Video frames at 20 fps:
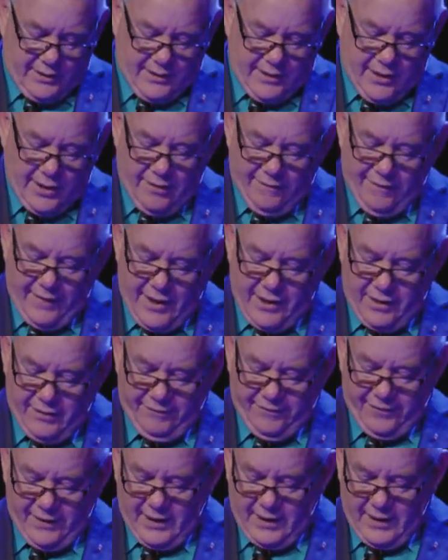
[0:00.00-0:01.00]
innovative
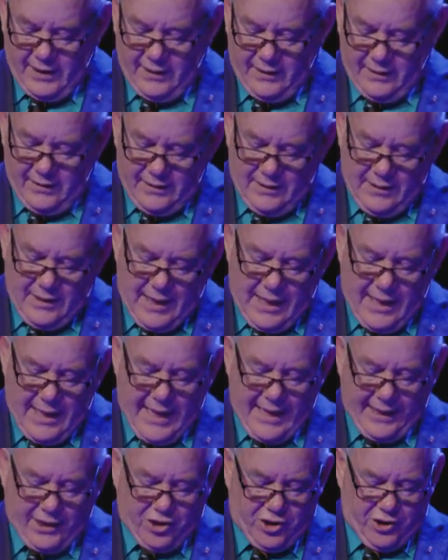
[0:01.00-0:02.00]
thinking and
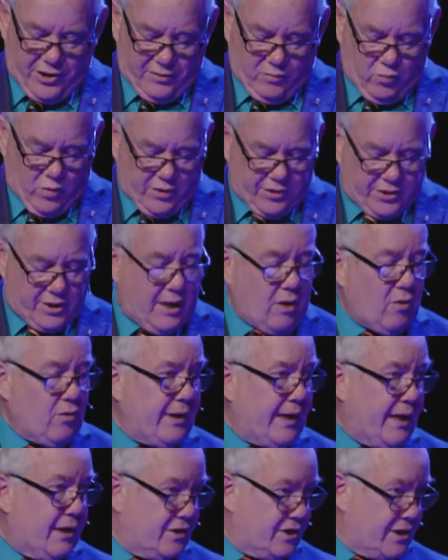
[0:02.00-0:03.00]
action whilst
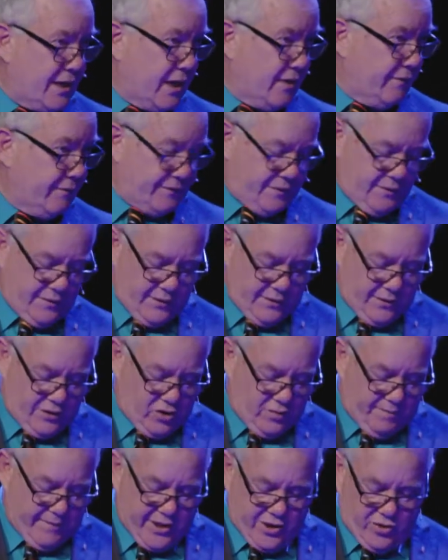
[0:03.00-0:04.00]
holding ourselves
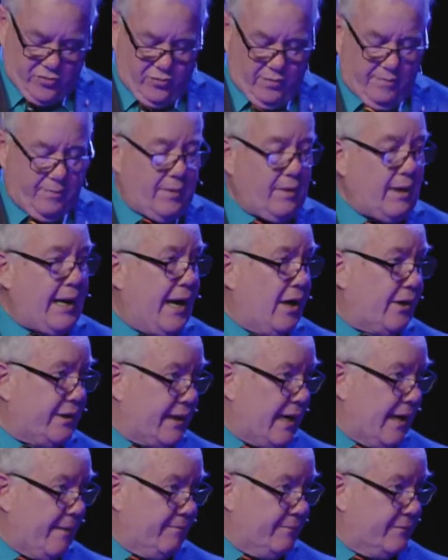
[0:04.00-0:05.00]
to measurable
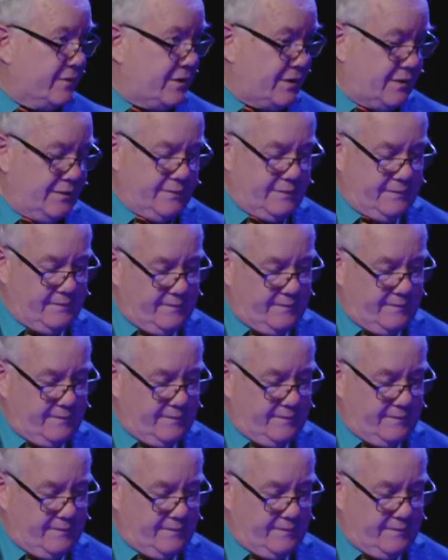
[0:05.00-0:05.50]
outcomes.